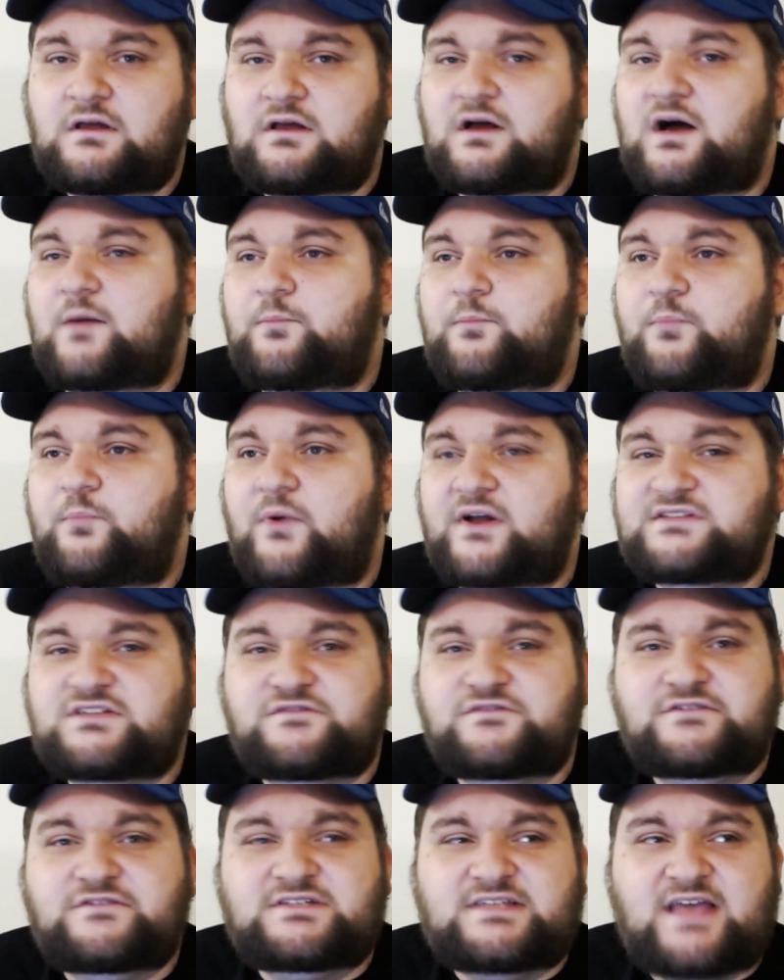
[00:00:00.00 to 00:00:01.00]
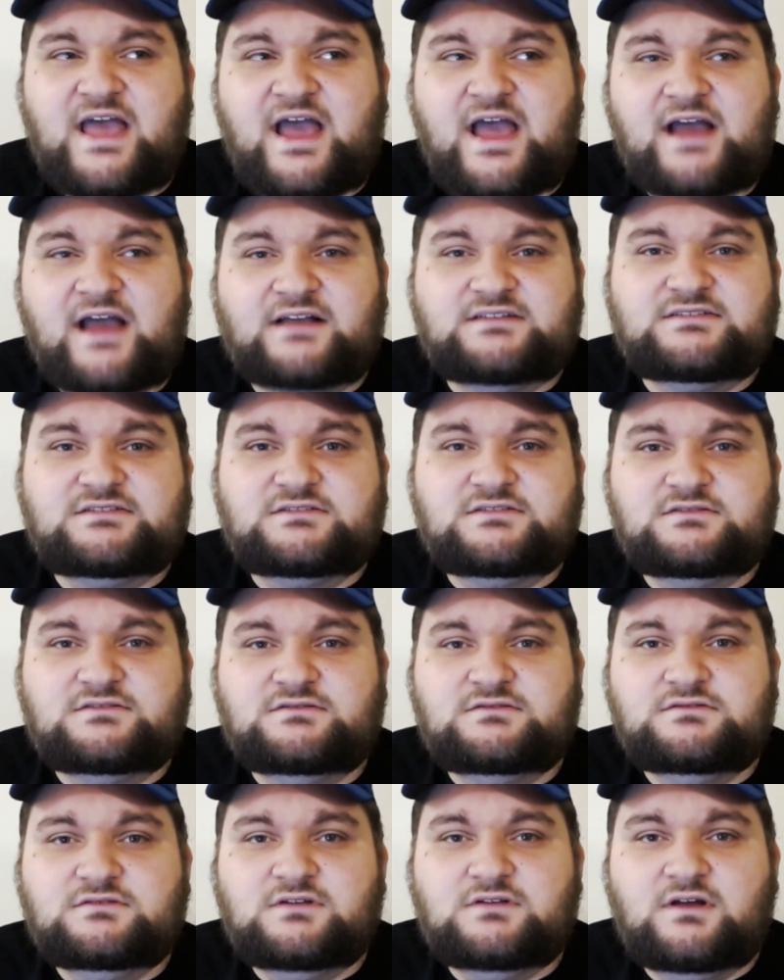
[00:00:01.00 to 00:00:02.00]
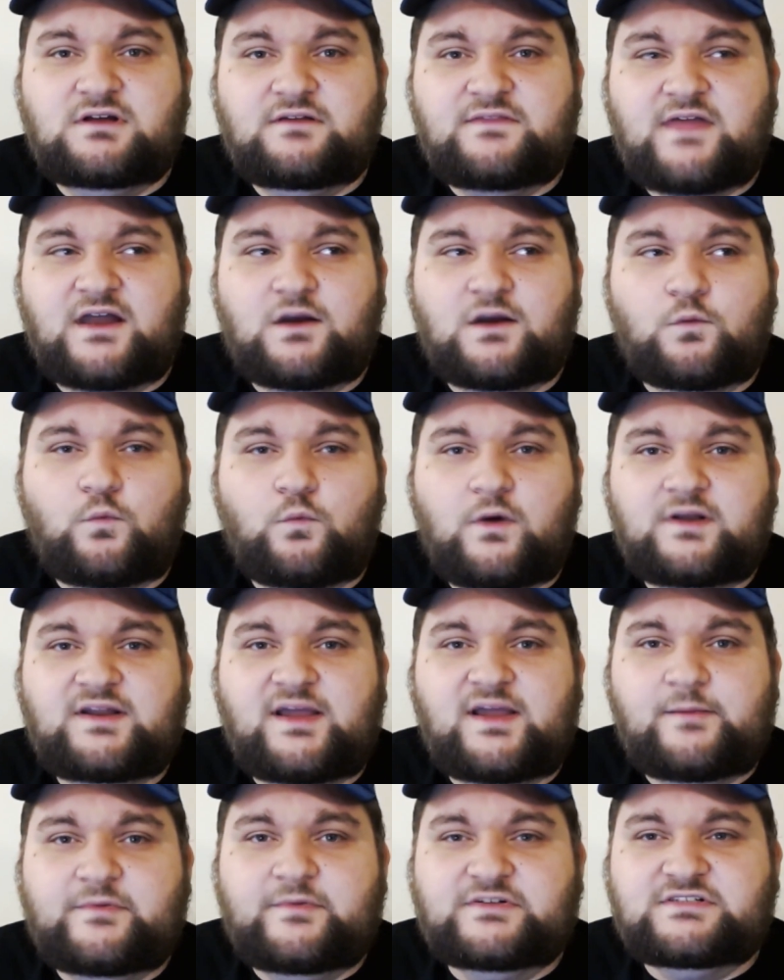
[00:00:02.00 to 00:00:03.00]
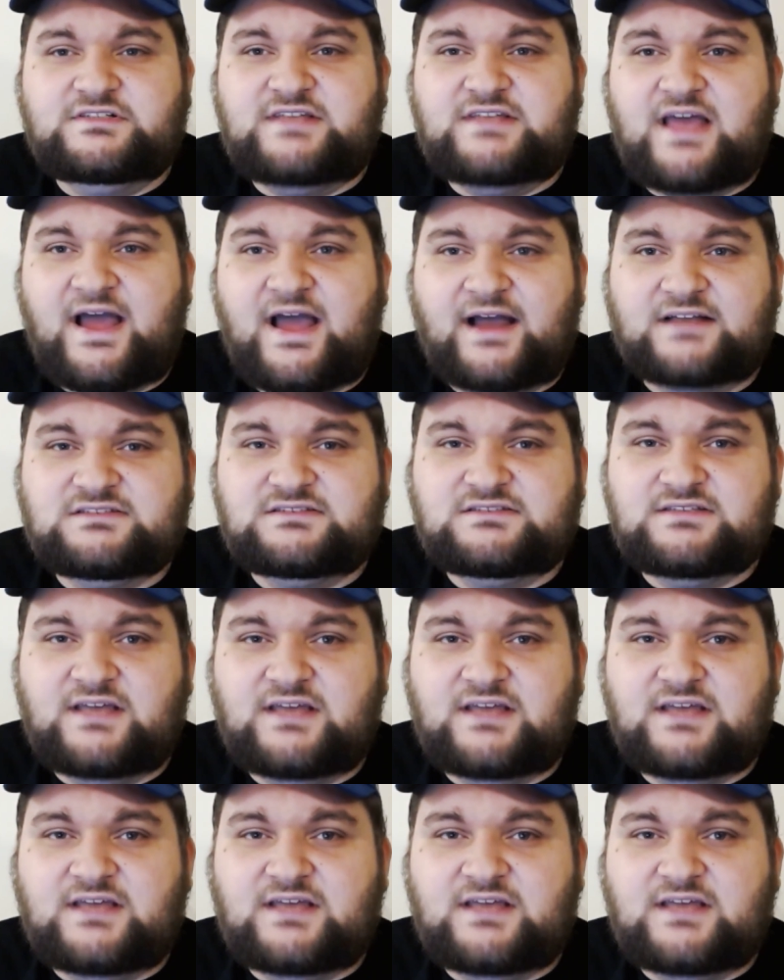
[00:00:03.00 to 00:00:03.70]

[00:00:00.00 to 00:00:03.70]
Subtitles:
a bunch of attacks that are 1 damage attacks,